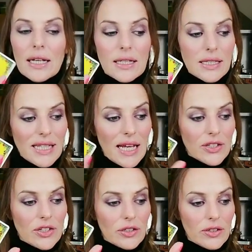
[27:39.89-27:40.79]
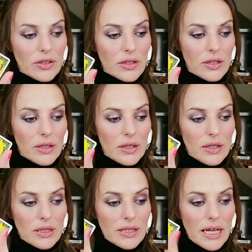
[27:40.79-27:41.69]
Saturn
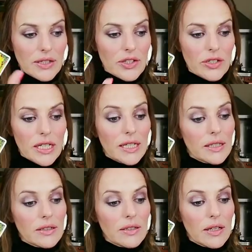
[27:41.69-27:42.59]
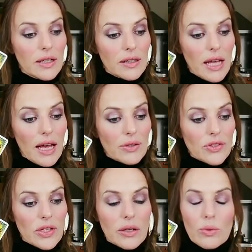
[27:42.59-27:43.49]
in the house
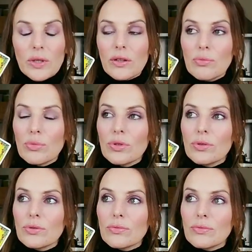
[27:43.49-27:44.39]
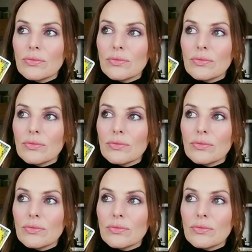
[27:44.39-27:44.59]
there with the moon.